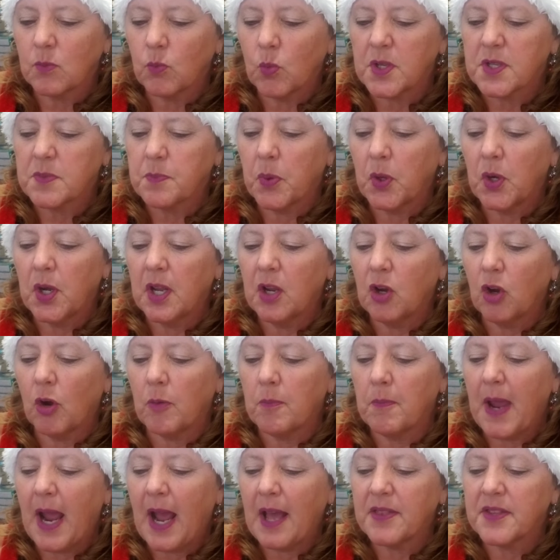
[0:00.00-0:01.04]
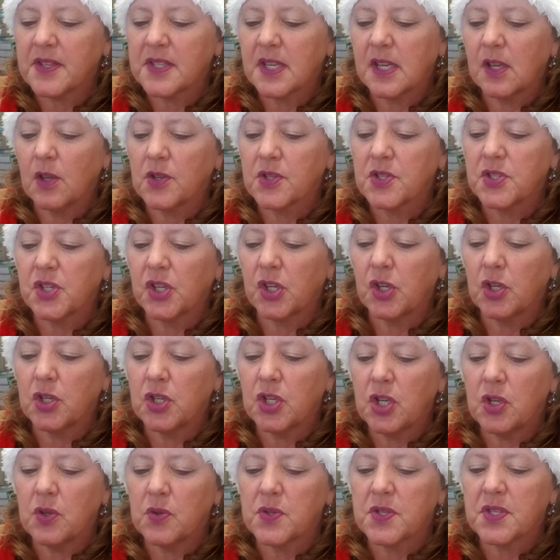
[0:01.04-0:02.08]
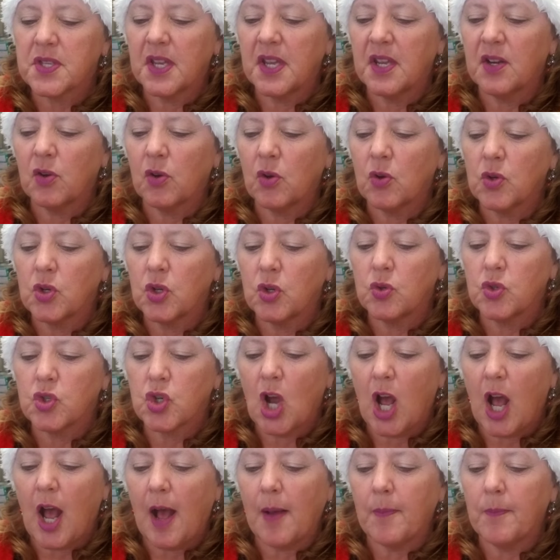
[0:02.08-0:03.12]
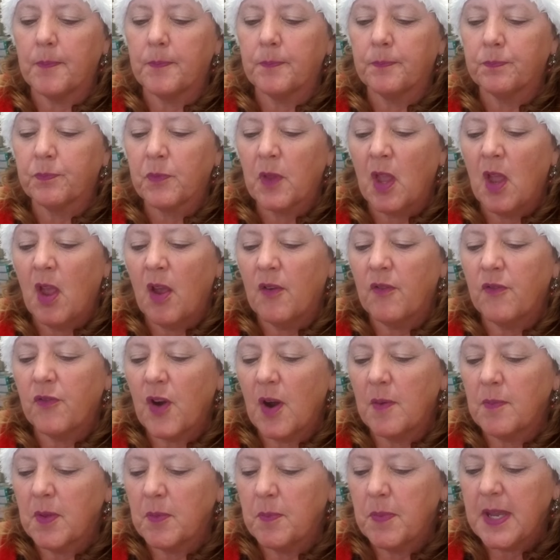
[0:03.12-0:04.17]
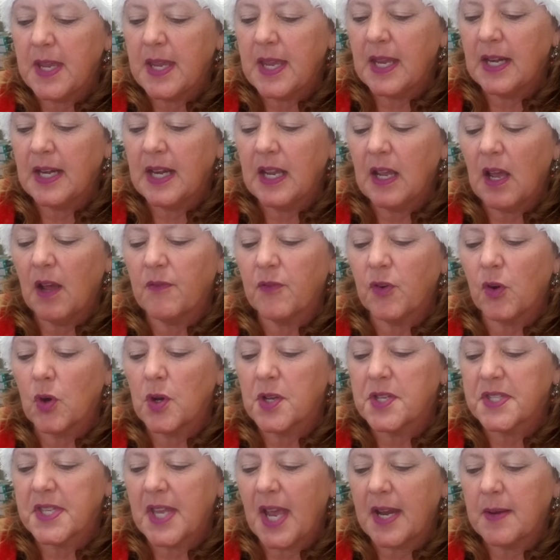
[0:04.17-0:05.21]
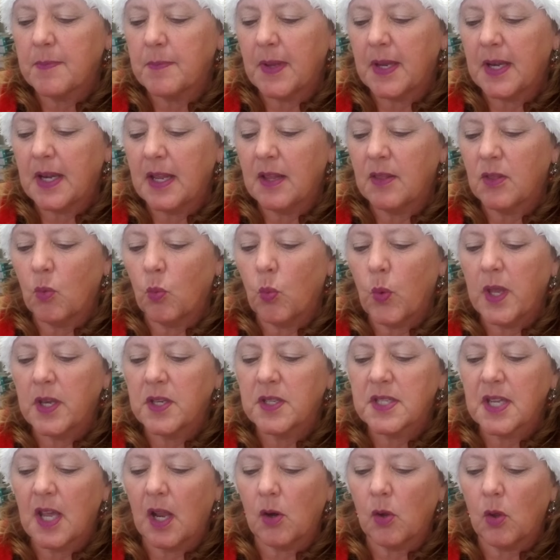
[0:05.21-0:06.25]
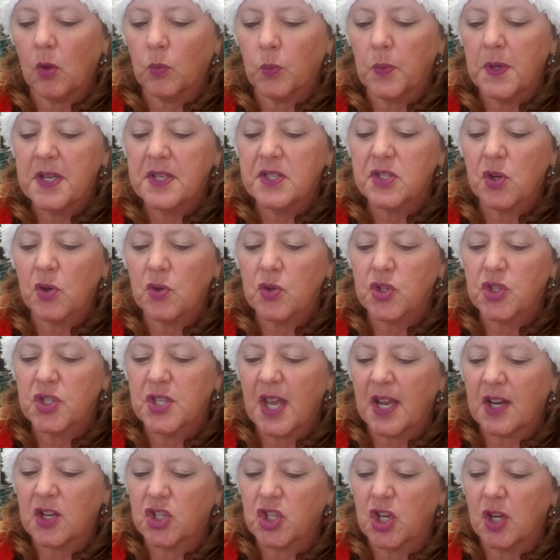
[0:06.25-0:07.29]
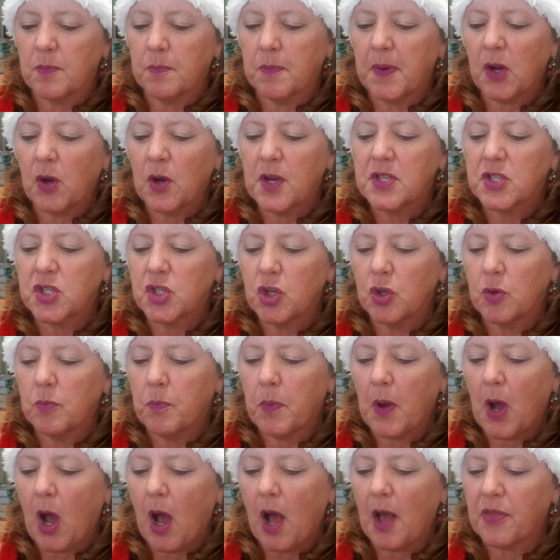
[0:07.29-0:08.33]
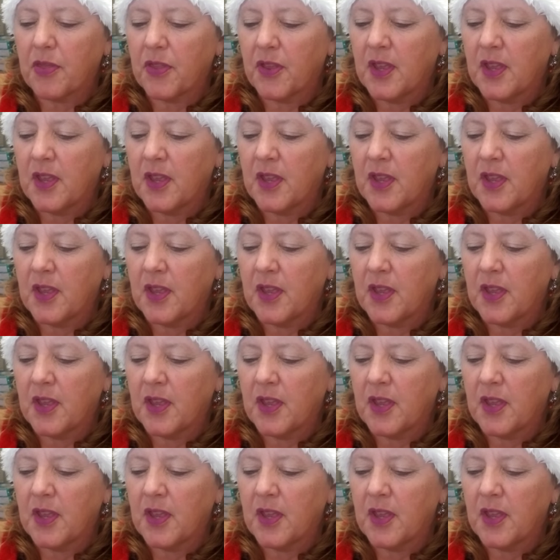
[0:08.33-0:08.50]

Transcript: was putting her math skills to good use in her new job. From the beginning of her assignment in the wind tunnel research section, Mary's new boss,